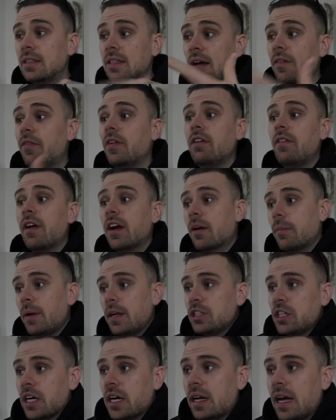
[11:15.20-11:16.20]
Definitely
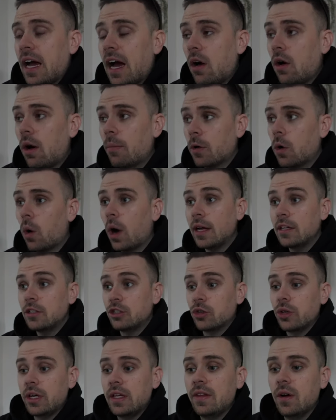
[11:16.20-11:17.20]
recommend checking it out. I'm quite
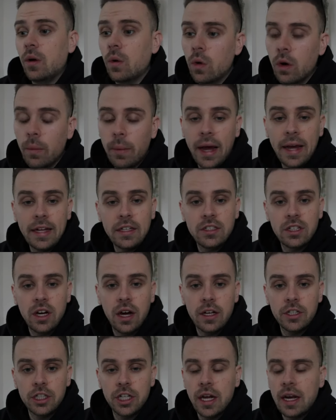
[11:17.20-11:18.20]
enjoying the automated
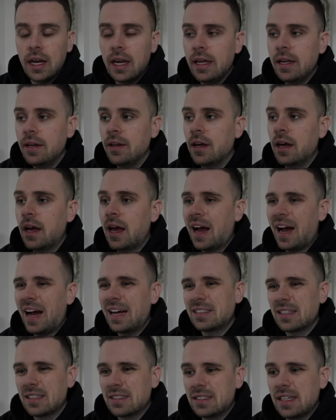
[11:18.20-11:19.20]
side of journaling.
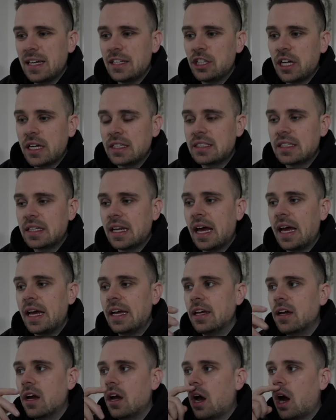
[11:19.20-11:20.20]
As I said
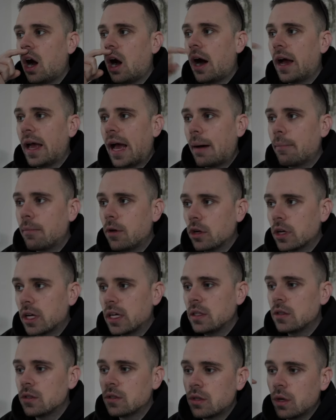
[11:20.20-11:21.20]
yesterday, I am
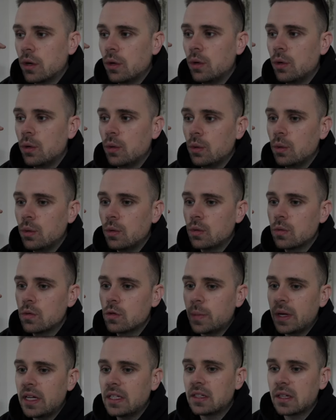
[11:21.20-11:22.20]
looking to
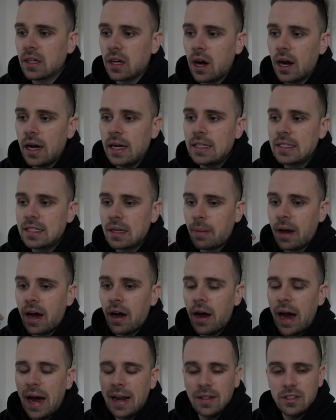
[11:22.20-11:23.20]
speak to the guys
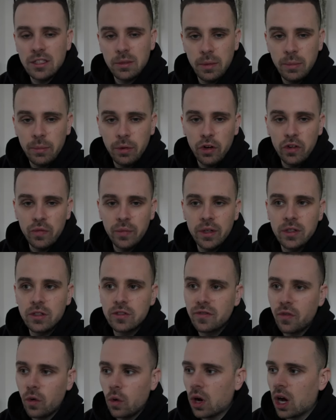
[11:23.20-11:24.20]
about adding some improvements,
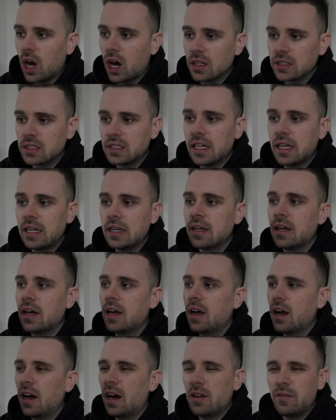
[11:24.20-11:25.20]
forecasting,
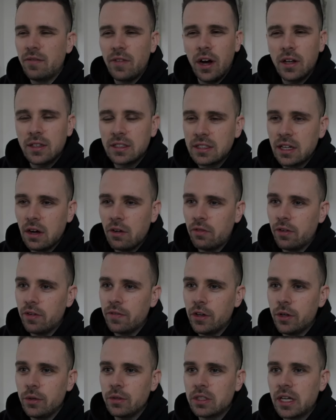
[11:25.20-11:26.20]
advanced
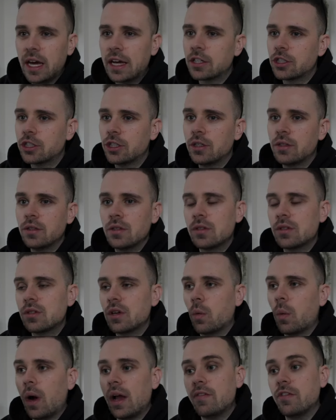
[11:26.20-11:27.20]
self-review sections,
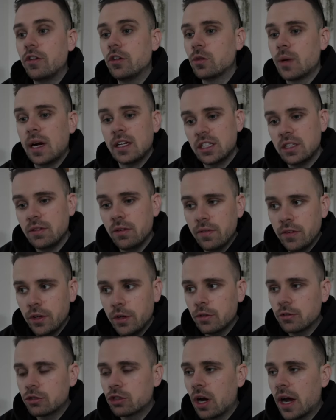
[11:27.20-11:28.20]
a way for you to actually review
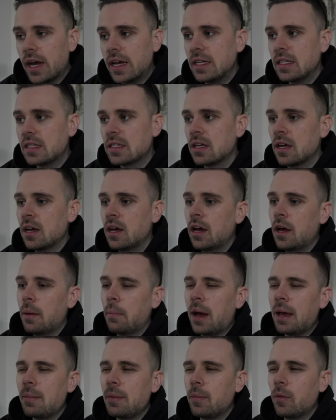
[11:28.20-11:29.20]
your trades,
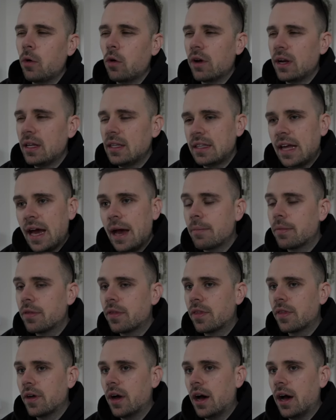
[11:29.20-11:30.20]
maybe more
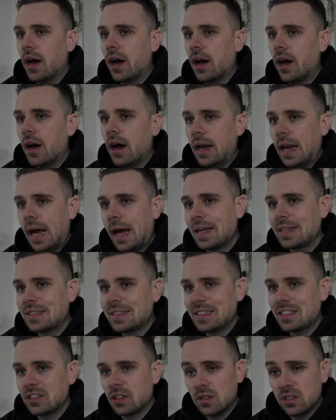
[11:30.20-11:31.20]
in-depth
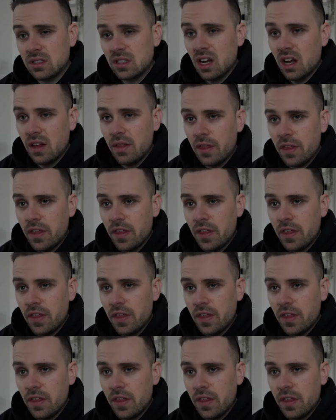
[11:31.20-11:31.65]
analysis on certain